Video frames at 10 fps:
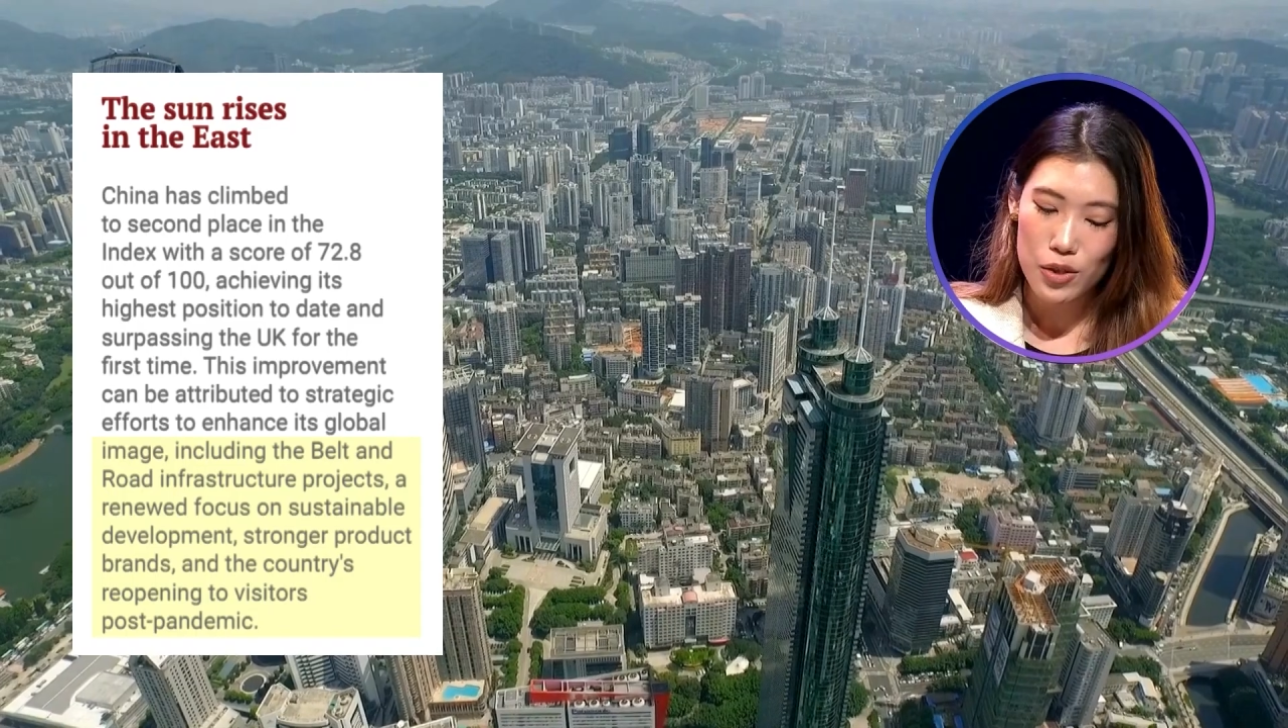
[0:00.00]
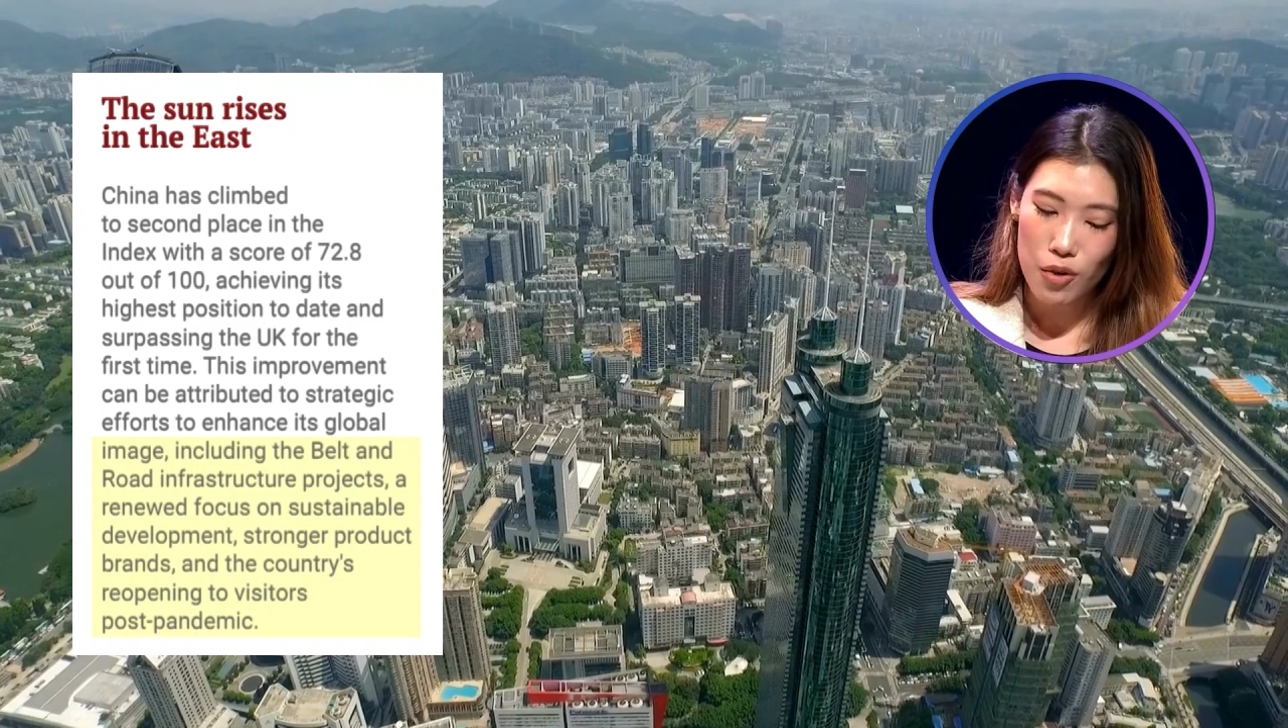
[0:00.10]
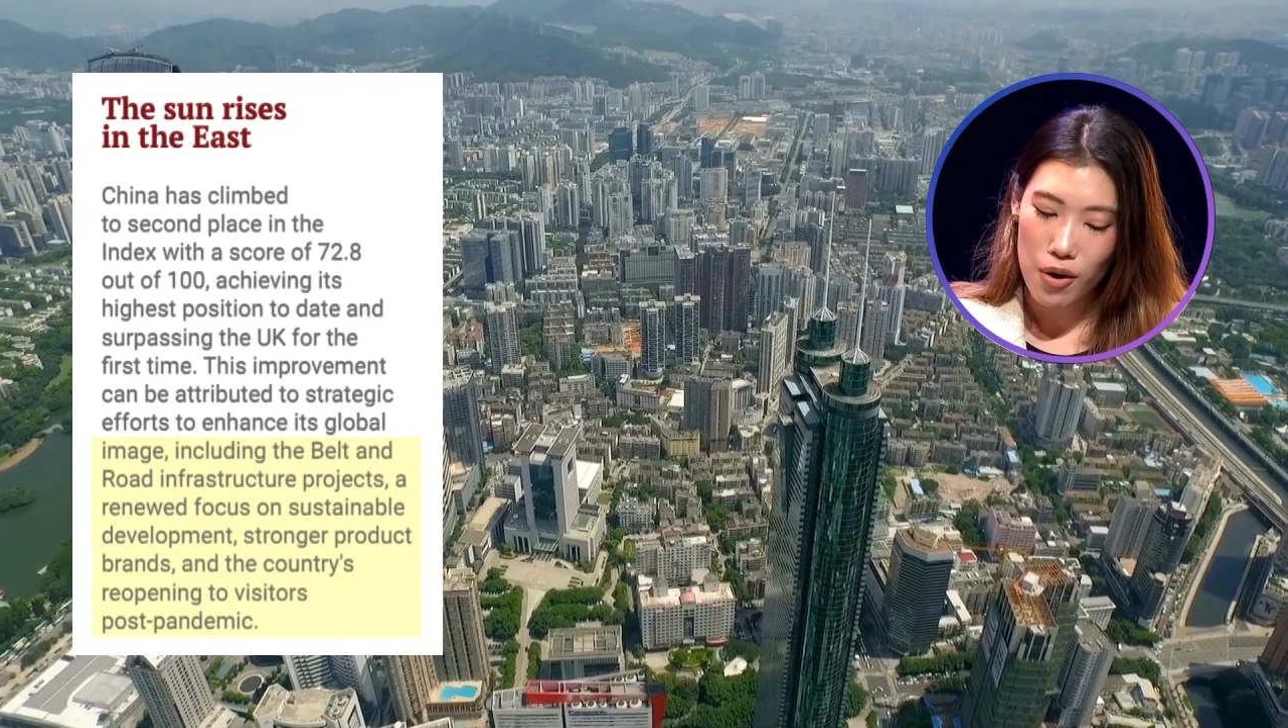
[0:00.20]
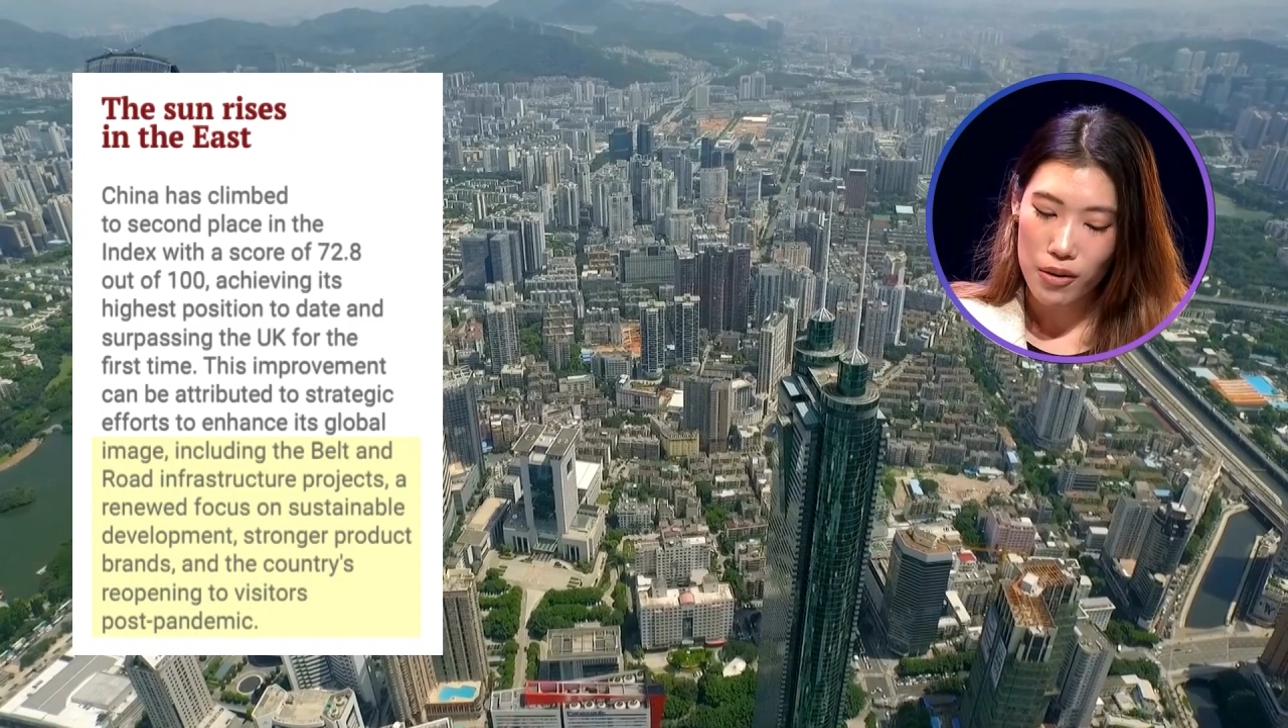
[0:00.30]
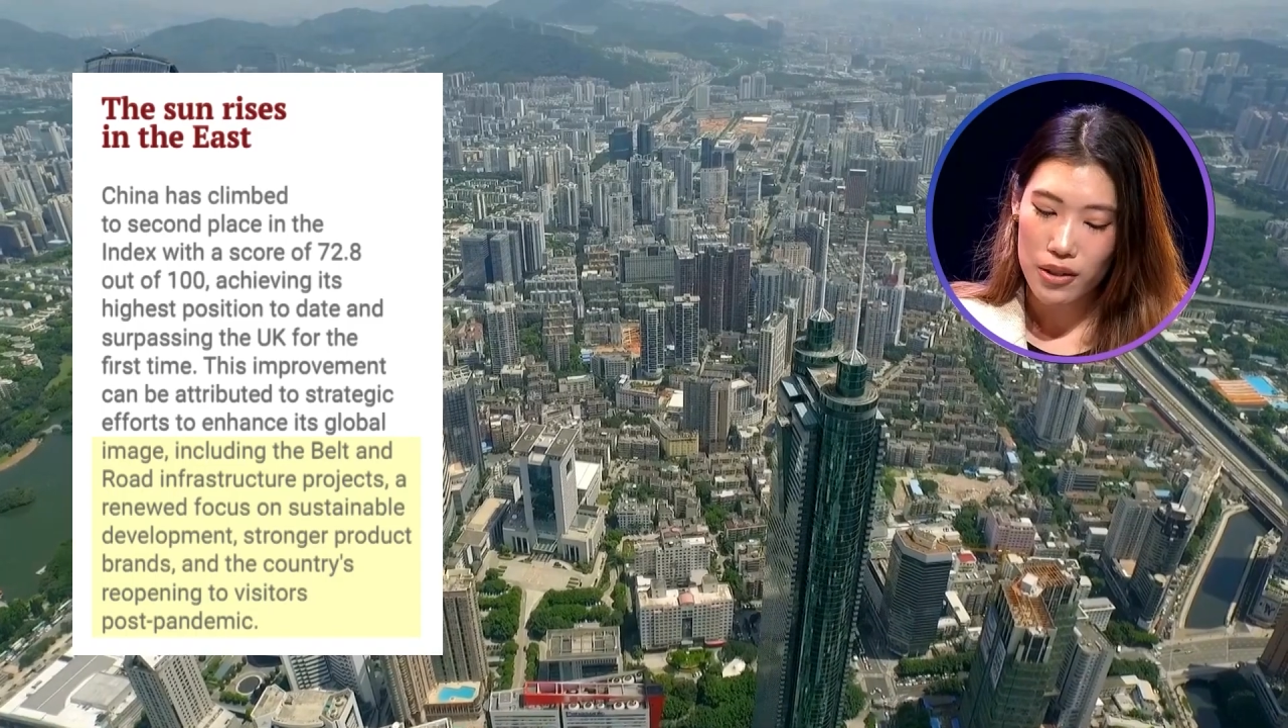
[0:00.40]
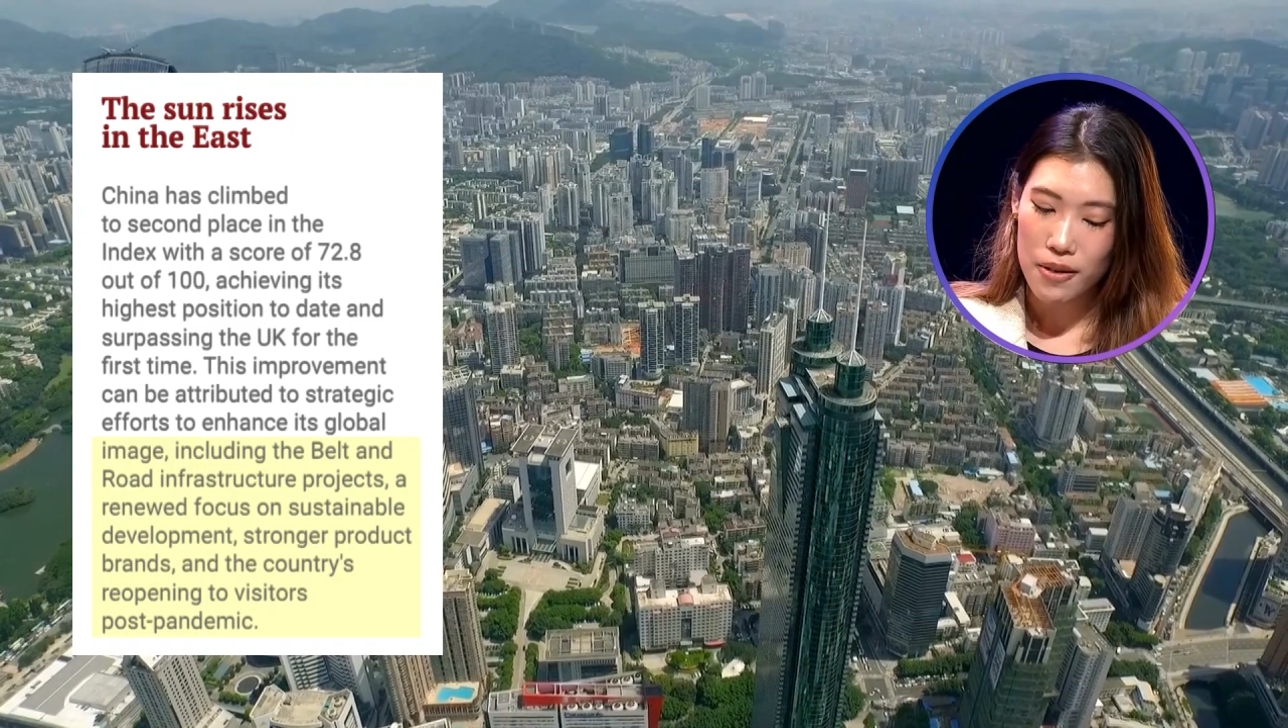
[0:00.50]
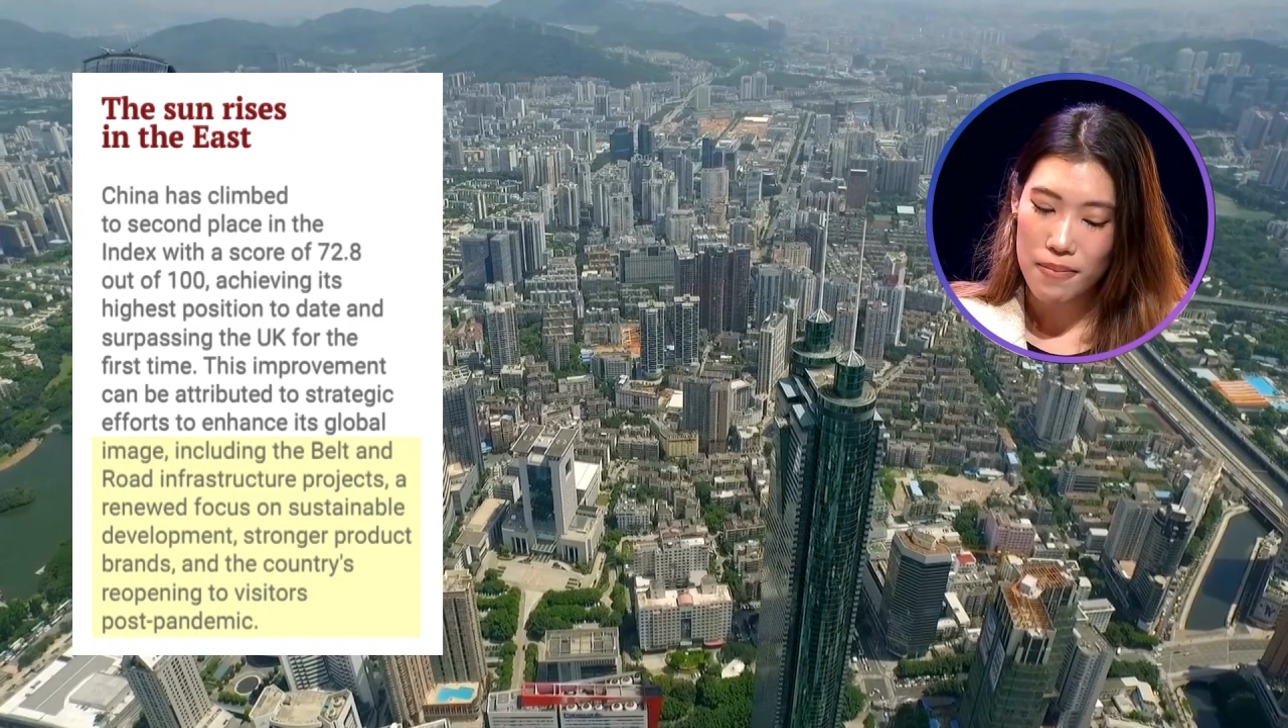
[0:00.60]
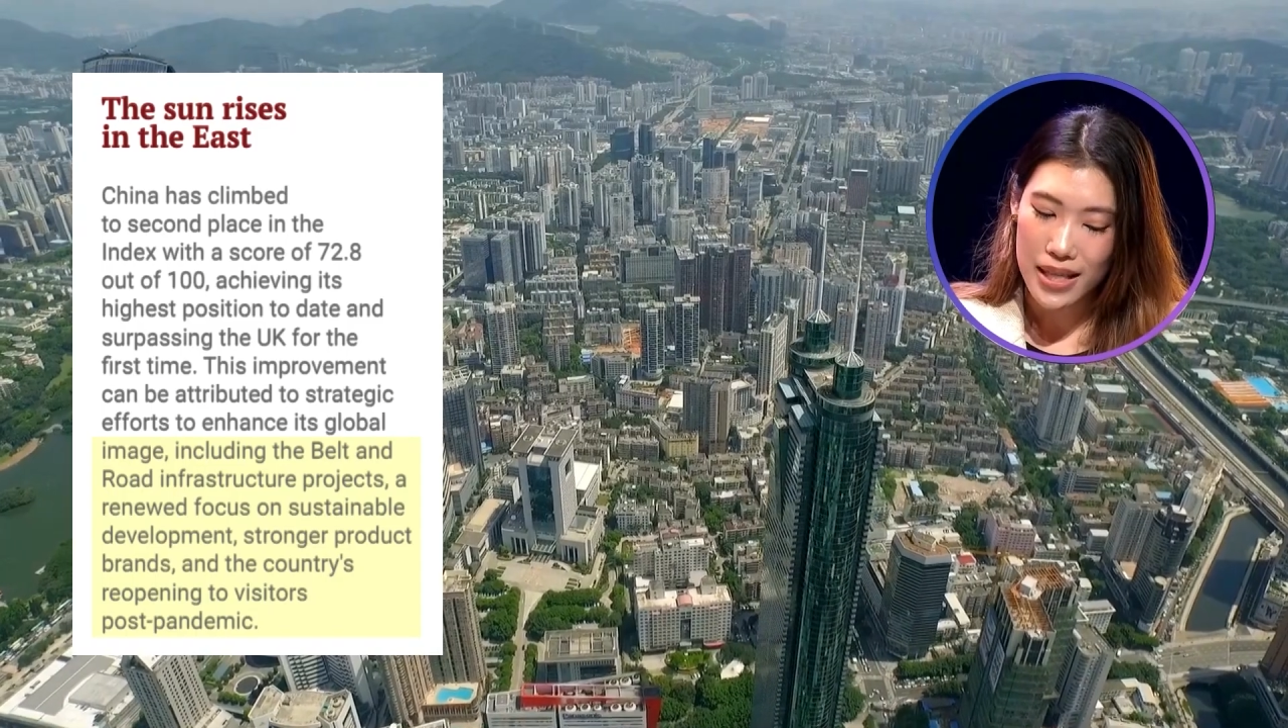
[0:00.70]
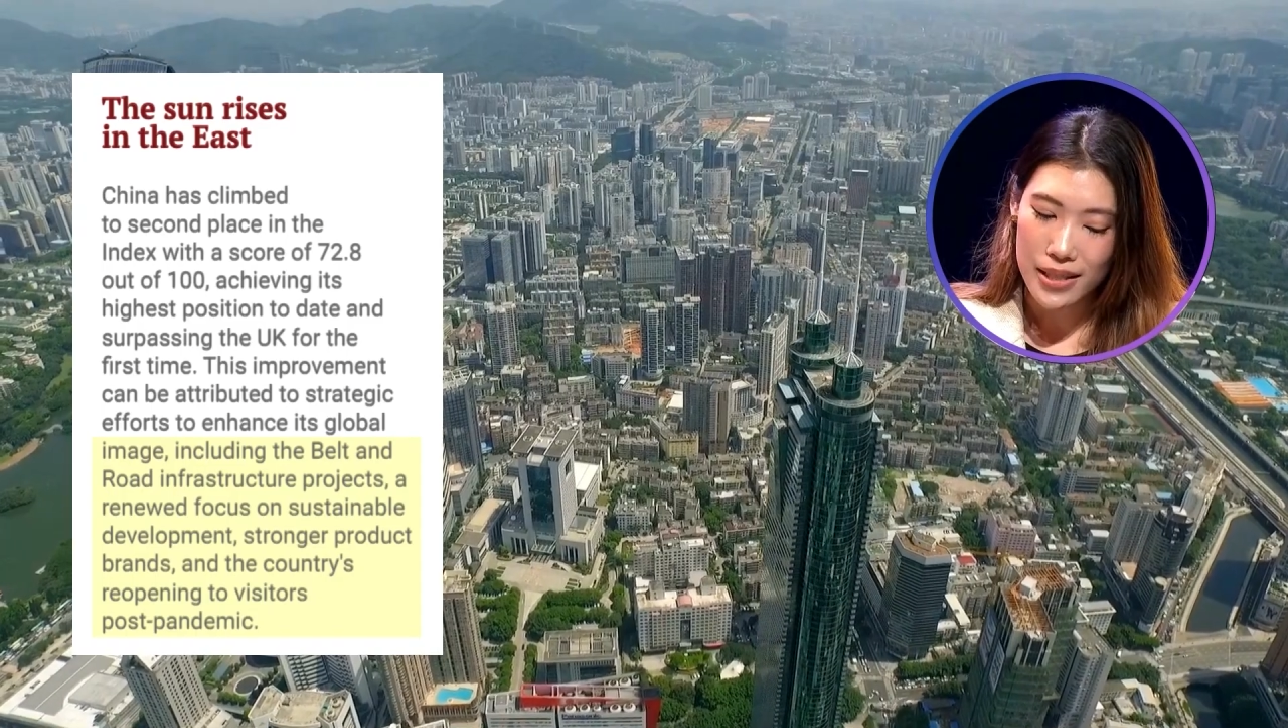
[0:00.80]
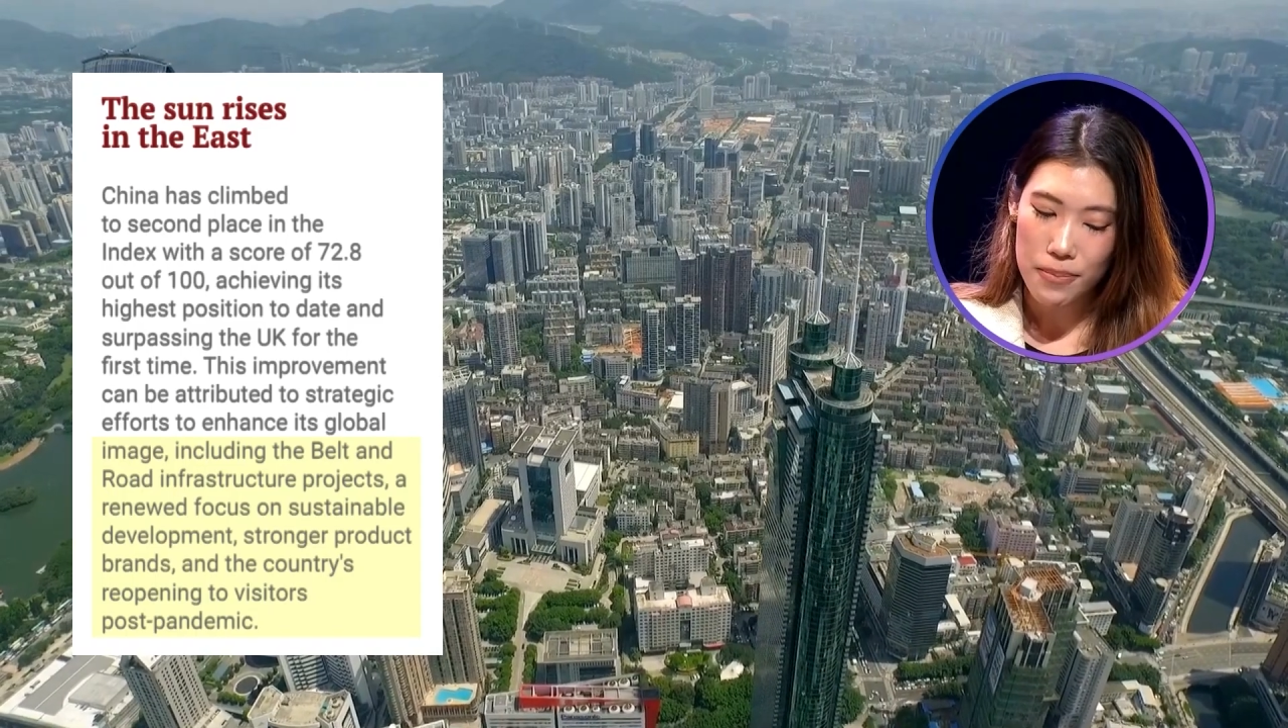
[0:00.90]
stronger
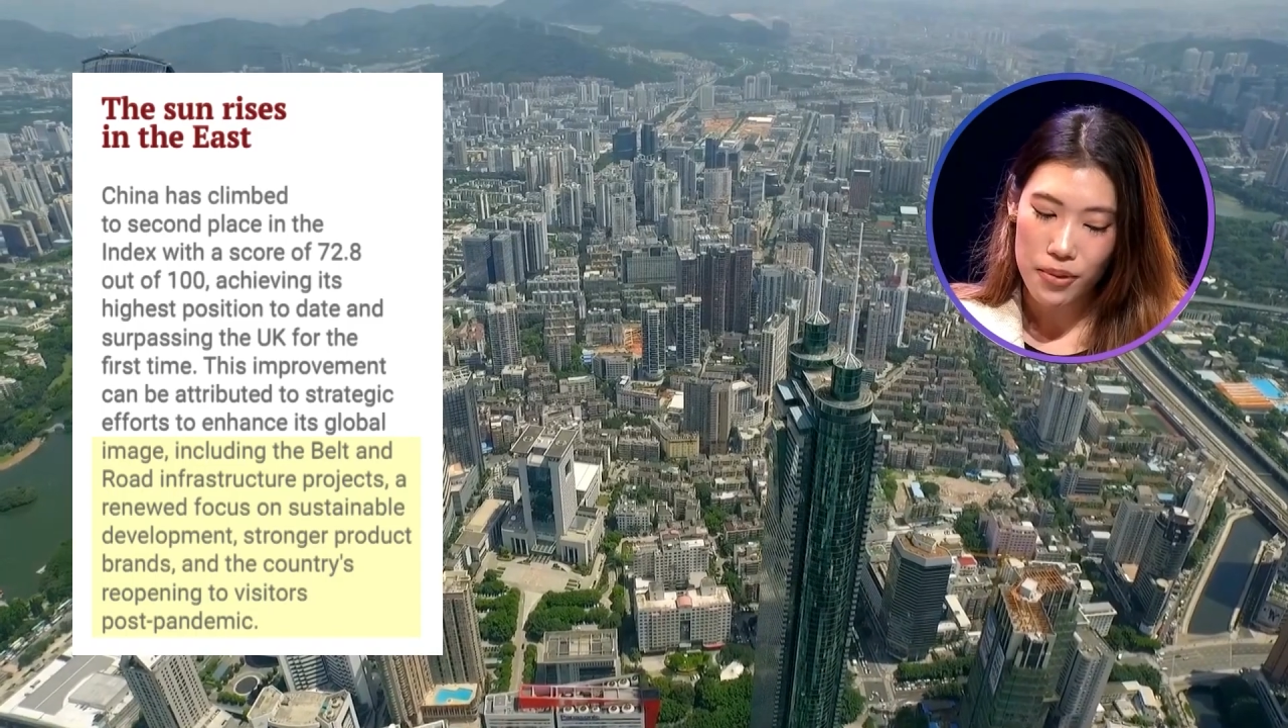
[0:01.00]
domestic